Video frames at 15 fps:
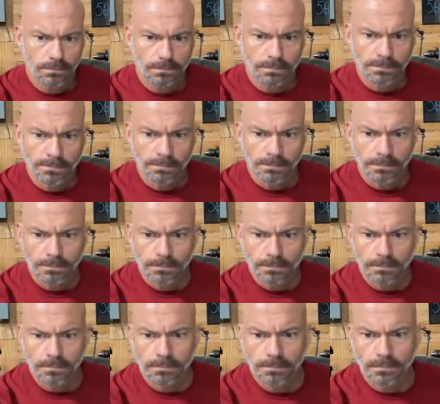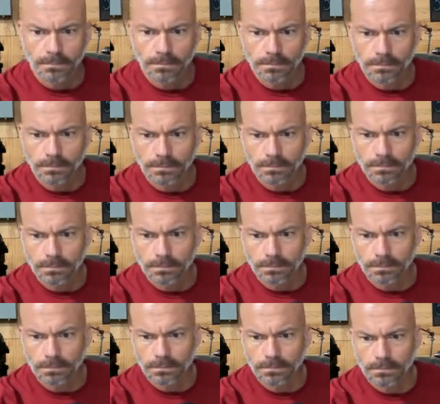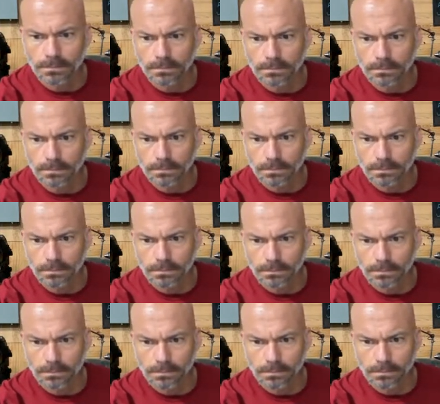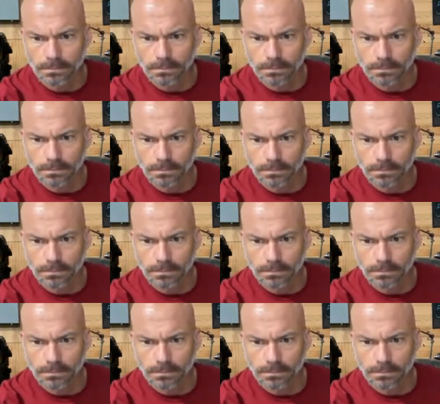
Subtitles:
No words are spoken by the person on screen.